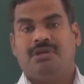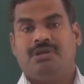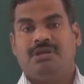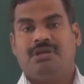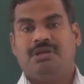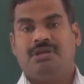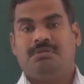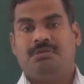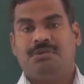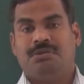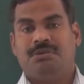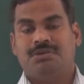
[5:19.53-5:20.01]
a
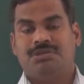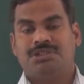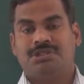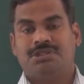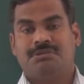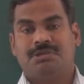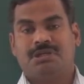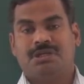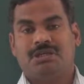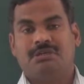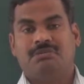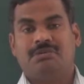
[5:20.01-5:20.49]
pure
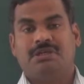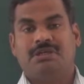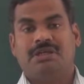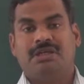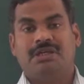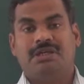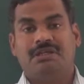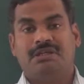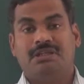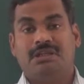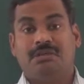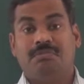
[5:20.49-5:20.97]
semiconductor by
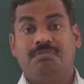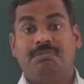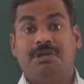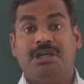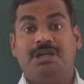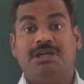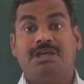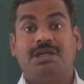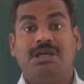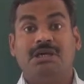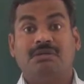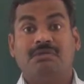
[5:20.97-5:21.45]
adding the
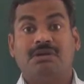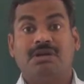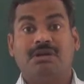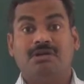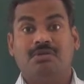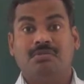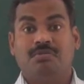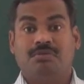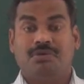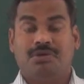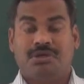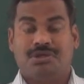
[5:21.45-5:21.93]
pentavalent
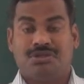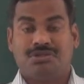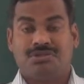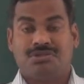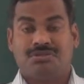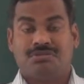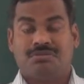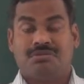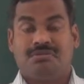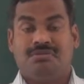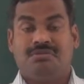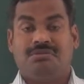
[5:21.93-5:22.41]
impurities.